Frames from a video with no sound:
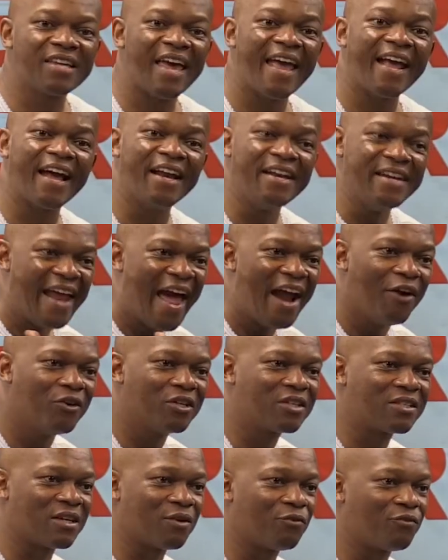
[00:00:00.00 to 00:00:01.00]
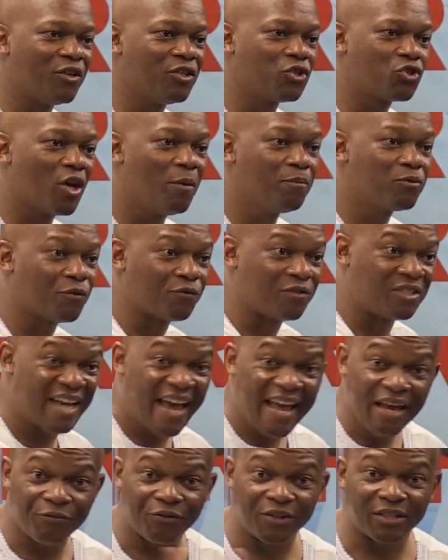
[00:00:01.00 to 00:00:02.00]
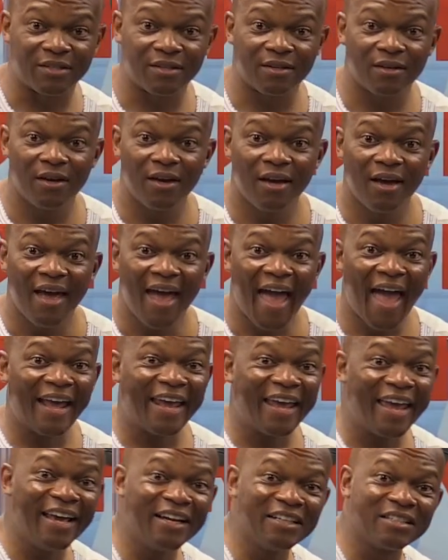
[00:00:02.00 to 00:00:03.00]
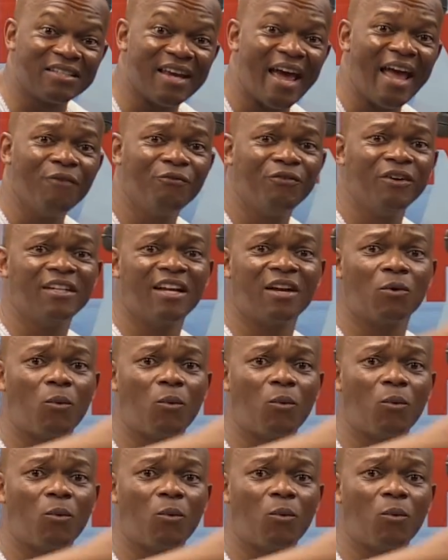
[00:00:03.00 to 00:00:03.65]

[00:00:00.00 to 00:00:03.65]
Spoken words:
take a narrative in terms of David and King David